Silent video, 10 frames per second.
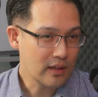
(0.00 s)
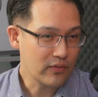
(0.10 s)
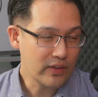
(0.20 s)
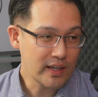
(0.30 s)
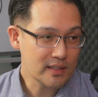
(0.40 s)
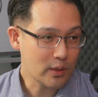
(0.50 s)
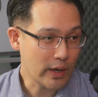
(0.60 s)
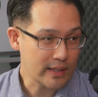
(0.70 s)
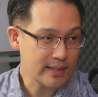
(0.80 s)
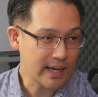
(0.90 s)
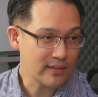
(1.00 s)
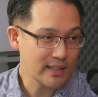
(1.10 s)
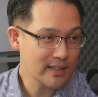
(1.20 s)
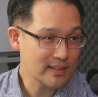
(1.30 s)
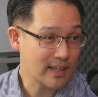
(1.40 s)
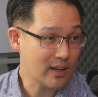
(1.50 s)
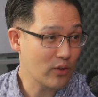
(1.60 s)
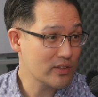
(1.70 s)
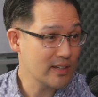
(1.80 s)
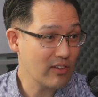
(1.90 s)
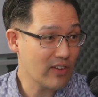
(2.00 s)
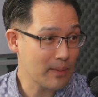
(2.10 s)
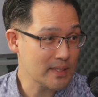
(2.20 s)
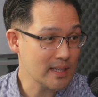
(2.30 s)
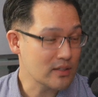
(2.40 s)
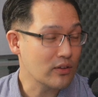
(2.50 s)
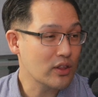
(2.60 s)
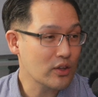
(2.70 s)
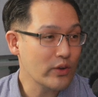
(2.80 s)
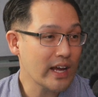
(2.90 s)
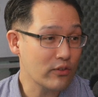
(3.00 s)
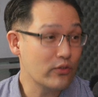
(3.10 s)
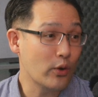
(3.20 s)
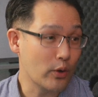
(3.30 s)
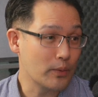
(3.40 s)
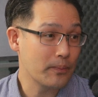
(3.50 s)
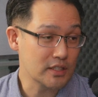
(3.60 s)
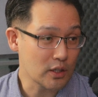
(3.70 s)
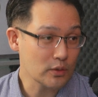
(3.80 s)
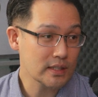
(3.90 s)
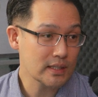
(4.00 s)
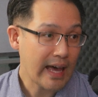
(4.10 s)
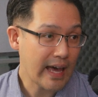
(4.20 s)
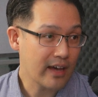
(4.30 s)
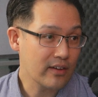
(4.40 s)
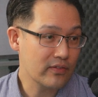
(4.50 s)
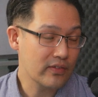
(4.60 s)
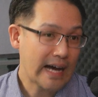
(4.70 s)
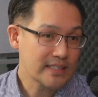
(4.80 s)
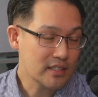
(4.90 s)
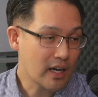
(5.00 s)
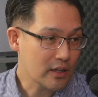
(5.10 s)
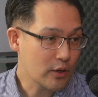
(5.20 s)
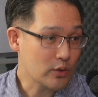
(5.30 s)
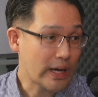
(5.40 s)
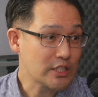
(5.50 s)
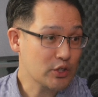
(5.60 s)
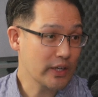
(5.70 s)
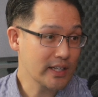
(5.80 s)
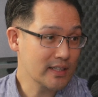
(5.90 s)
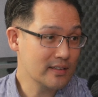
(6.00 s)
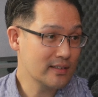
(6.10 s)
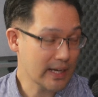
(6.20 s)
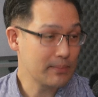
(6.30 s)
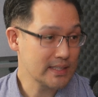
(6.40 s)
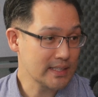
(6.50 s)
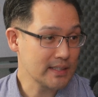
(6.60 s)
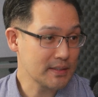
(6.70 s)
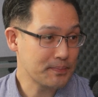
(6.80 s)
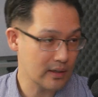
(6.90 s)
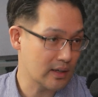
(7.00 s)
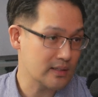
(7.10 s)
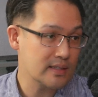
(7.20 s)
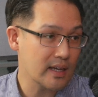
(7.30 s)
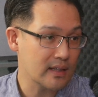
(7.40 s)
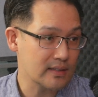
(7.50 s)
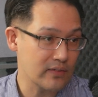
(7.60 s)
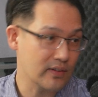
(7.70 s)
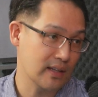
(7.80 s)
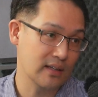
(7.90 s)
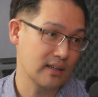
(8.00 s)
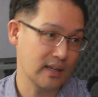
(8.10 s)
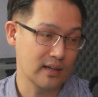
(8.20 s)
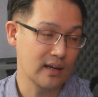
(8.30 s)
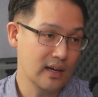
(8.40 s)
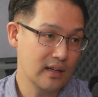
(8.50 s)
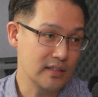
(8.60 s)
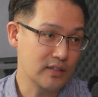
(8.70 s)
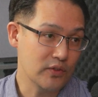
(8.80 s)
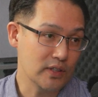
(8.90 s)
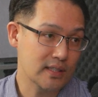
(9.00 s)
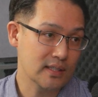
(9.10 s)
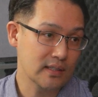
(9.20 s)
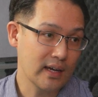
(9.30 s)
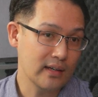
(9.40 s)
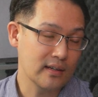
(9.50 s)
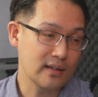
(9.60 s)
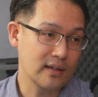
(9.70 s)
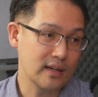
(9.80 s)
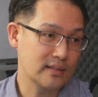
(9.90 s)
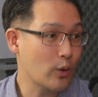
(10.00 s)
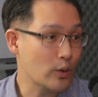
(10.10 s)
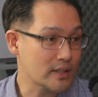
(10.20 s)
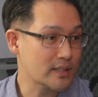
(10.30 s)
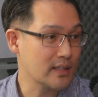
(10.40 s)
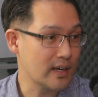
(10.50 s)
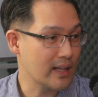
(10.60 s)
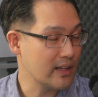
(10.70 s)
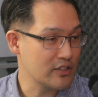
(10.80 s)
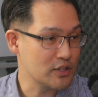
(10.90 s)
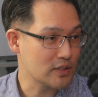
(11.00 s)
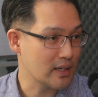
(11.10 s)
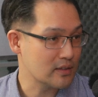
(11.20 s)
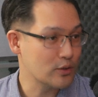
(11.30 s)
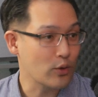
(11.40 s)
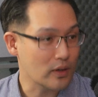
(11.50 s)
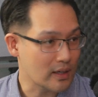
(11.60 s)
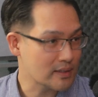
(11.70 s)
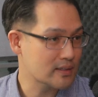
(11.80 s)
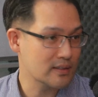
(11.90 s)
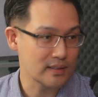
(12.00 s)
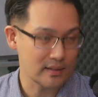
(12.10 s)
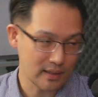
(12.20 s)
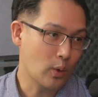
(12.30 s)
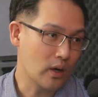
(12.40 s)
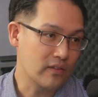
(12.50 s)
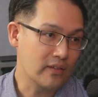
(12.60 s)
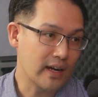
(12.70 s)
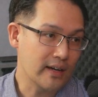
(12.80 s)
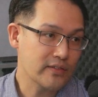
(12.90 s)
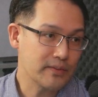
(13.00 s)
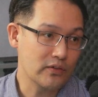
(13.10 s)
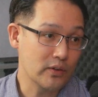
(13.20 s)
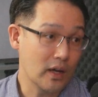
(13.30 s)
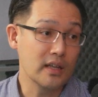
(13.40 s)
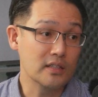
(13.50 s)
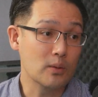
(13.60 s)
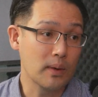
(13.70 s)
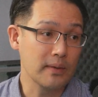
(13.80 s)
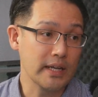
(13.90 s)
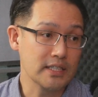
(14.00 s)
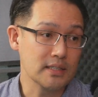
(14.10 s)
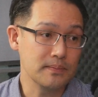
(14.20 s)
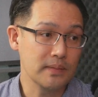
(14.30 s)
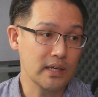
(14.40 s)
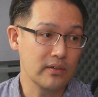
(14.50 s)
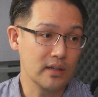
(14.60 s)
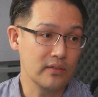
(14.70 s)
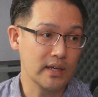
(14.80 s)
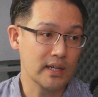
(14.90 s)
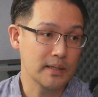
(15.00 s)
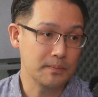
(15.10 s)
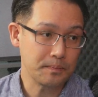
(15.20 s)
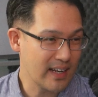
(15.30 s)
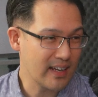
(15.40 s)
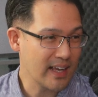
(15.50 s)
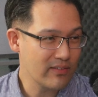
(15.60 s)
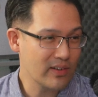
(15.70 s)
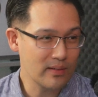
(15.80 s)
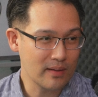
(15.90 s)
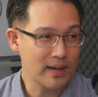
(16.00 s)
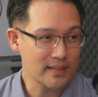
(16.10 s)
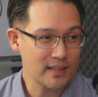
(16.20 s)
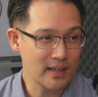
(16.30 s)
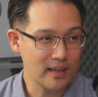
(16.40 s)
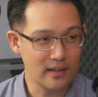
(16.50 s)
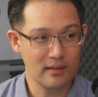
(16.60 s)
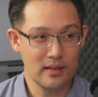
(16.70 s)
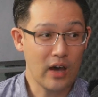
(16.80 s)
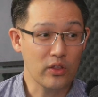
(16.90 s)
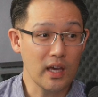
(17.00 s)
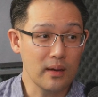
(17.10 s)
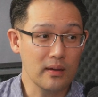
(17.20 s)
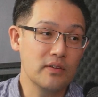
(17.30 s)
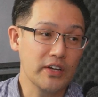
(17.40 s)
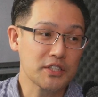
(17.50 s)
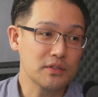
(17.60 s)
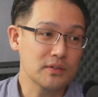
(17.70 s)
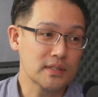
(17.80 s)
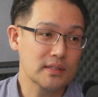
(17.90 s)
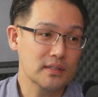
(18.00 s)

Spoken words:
The figures are quite astounding. It's like over 75%. So 3 out of 4 adults have undiagnosed or untreated gum disease. You can see that definitely the difference, and it causes other issues like tooth loss and quality of life for the adult population here in Vietnam, and even amongst the healthcare professionals.